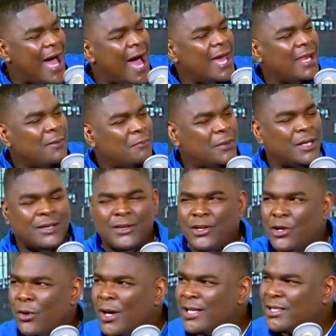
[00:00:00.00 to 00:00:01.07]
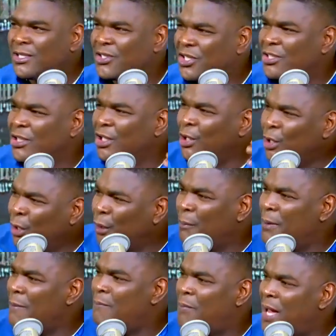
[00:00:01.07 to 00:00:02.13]
got it, but yours is just a little
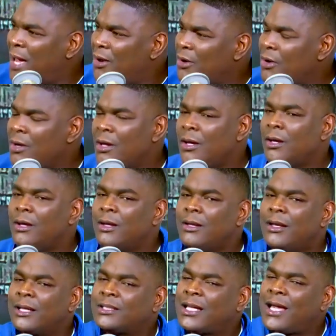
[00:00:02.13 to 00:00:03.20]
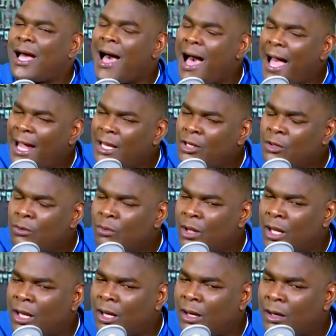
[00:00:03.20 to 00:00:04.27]
yep. bit better. It's a good analogy. That's kind of
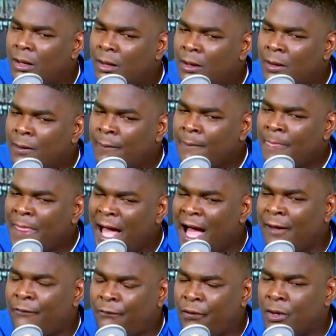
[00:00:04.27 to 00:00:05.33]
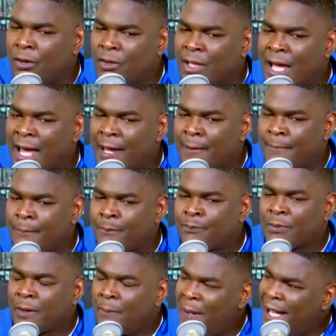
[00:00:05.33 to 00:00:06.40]
where I feel like
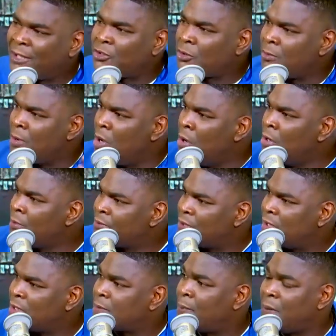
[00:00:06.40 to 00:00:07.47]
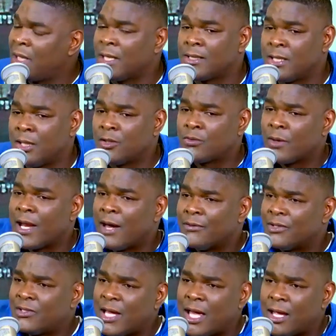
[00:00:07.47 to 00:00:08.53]
Patrick Mahomes is because here's what
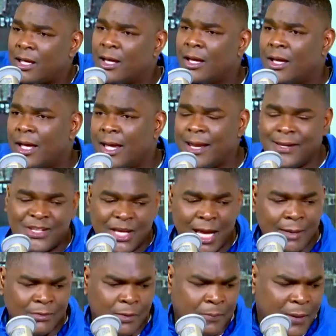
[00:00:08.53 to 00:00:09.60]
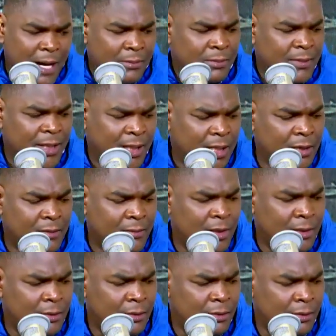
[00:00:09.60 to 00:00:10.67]
I would say, and James will probably kill
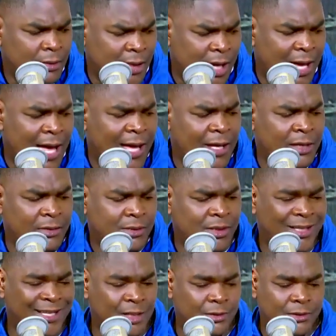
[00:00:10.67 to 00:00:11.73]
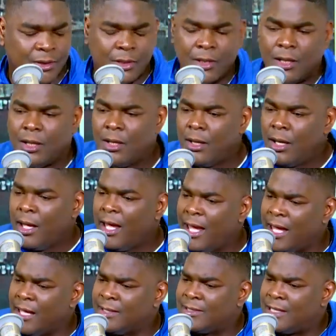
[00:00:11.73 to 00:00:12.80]
me, K I L T kilt,
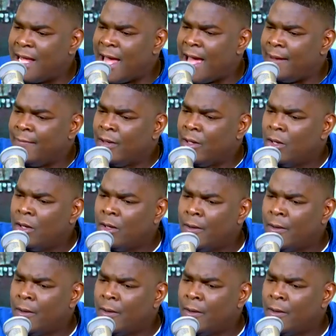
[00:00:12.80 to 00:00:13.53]
is that